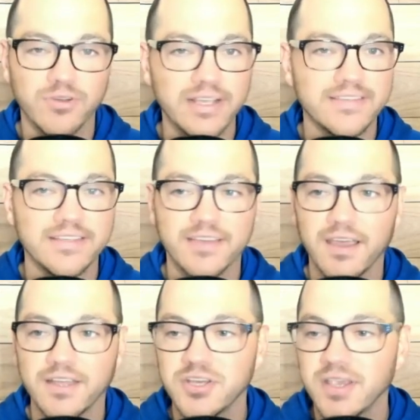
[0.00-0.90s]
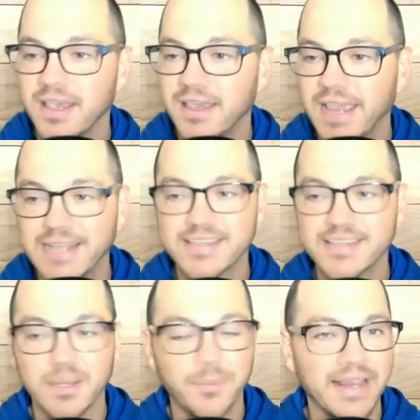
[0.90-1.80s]
easy touch
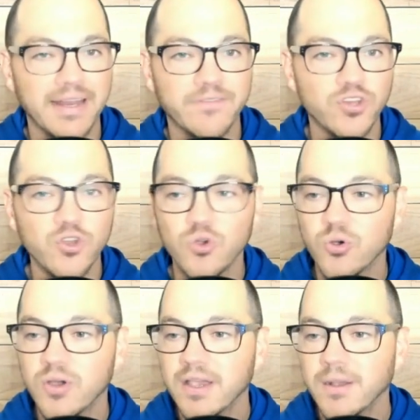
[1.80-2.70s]
inside the paint. If you do,